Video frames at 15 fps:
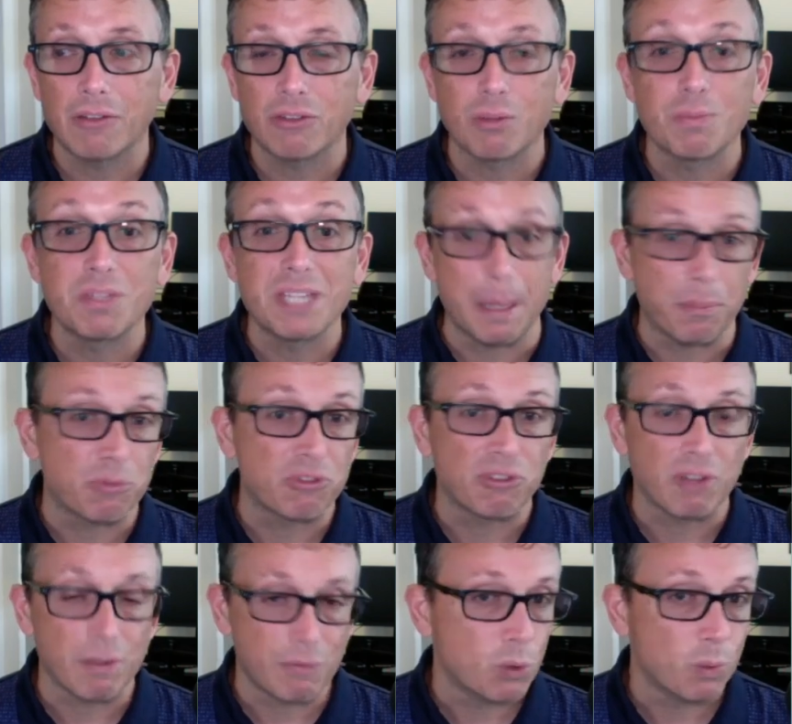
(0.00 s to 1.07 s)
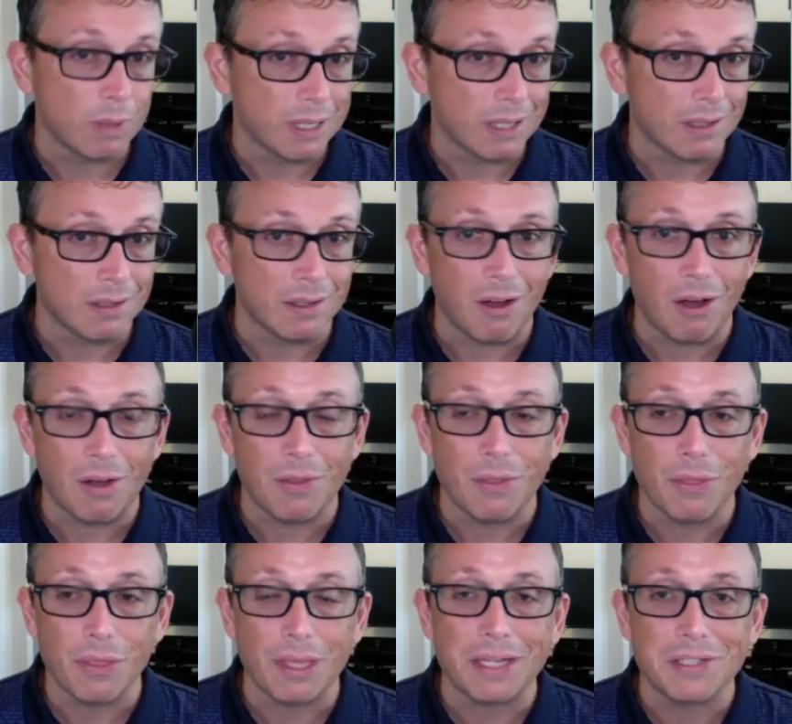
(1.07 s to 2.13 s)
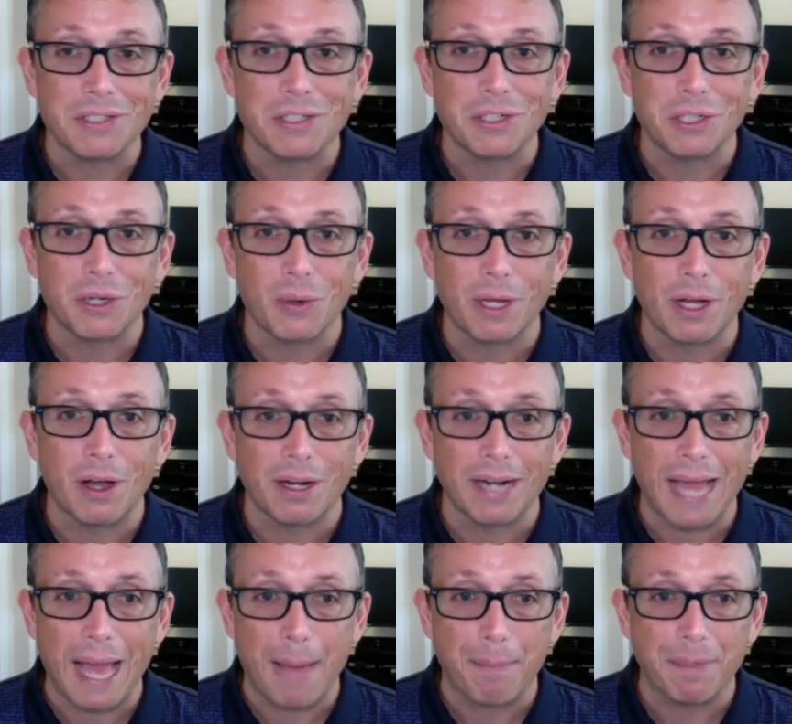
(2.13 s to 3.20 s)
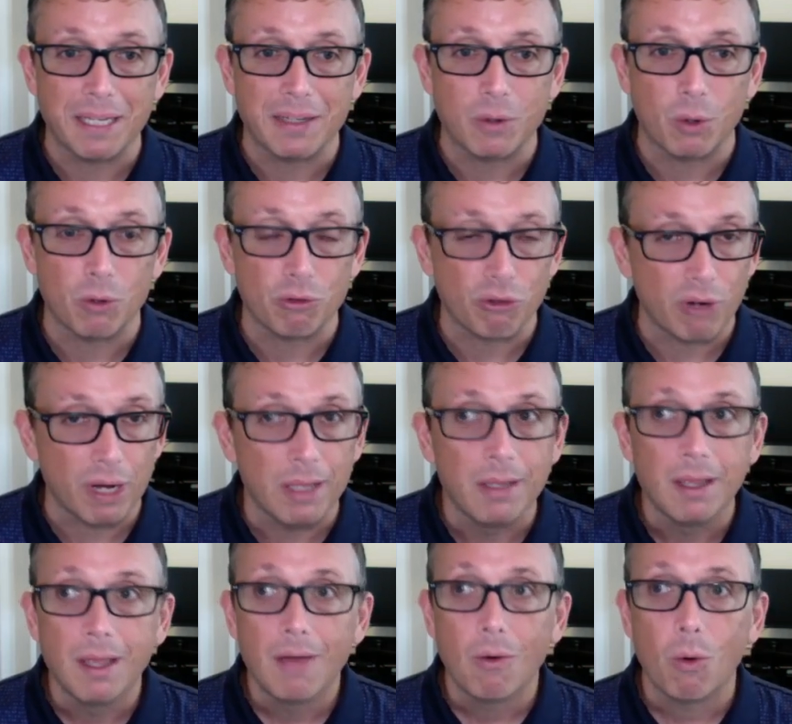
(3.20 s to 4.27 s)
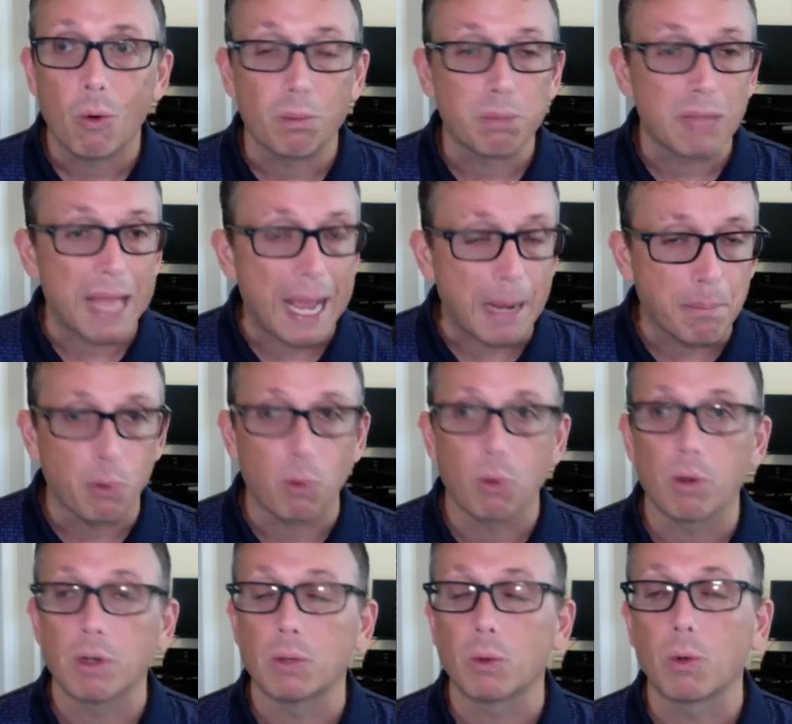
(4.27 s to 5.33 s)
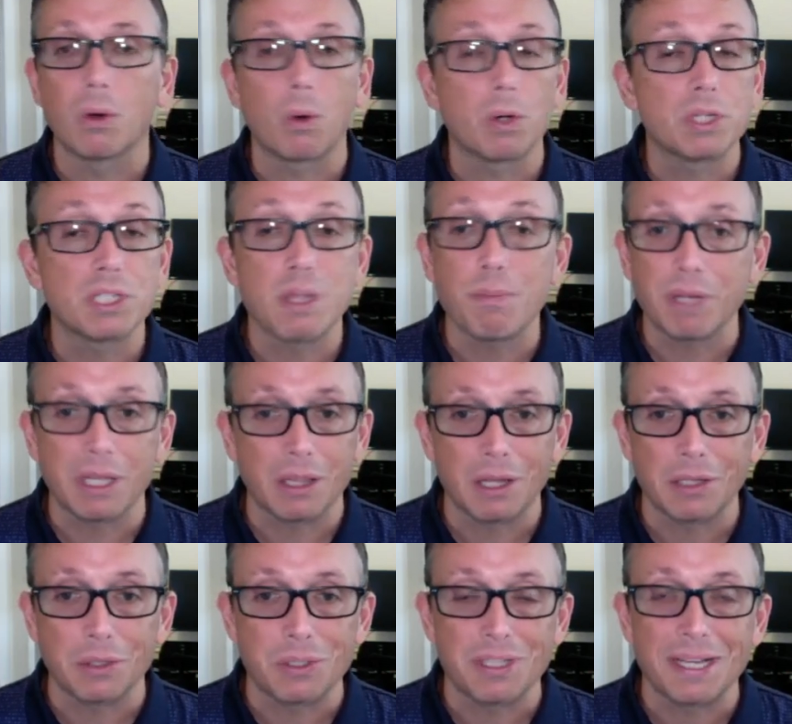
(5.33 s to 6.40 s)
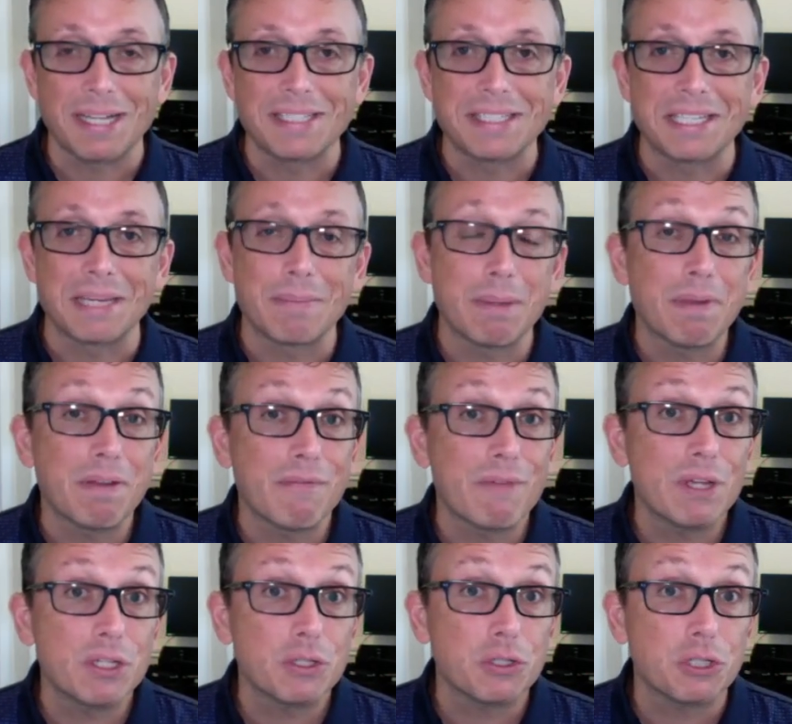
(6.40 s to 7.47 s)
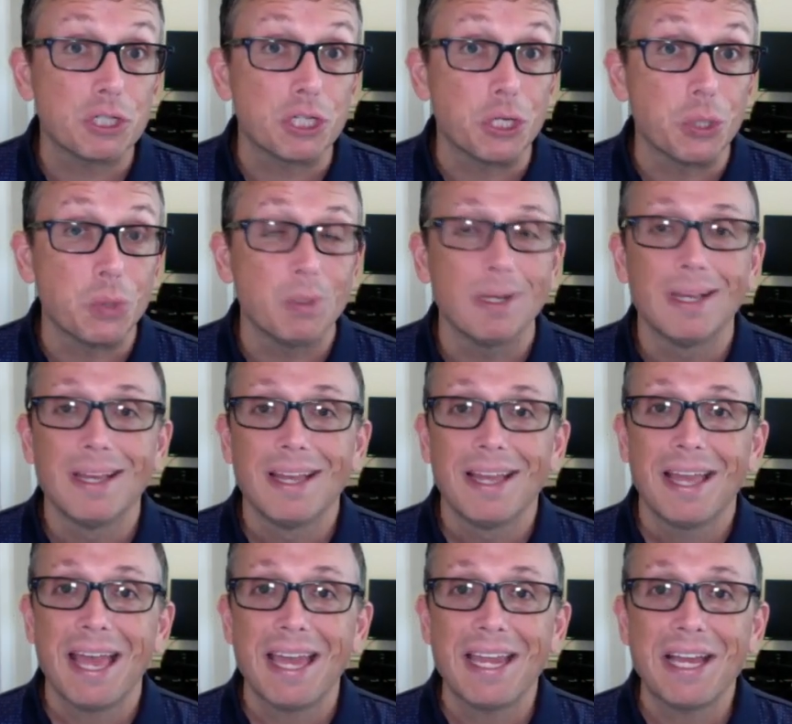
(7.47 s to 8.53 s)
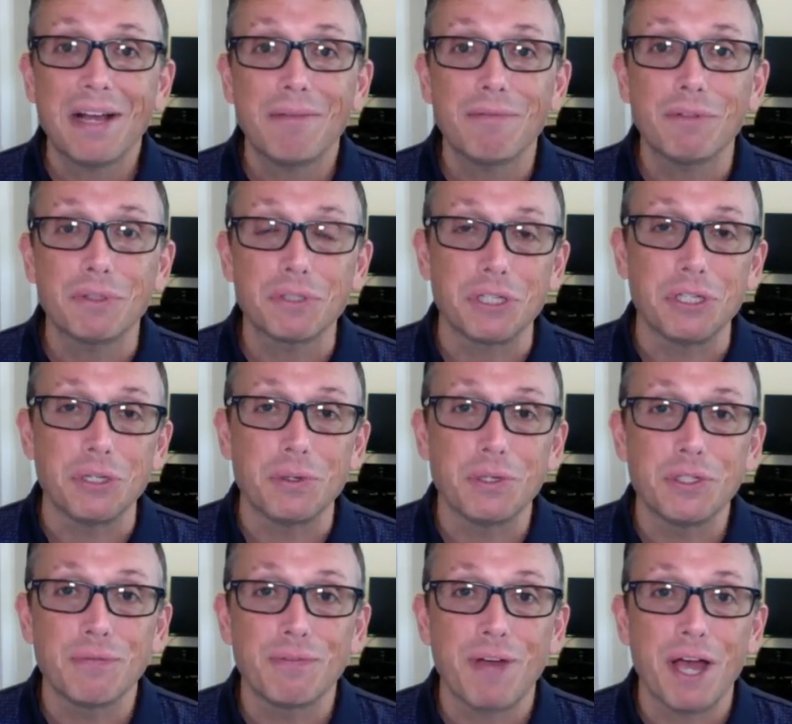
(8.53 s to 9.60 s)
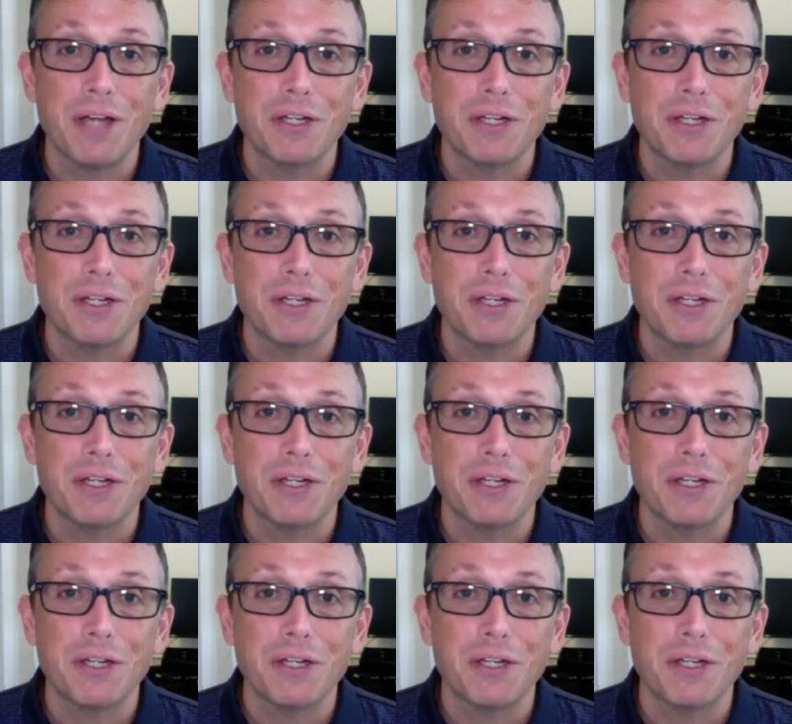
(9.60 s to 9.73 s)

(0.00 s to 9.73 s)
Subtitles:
tips, if you will, on things that are going on and happening in Ultra or Blackboard or something along those lines that can be beneficial to you and helpful to you as you find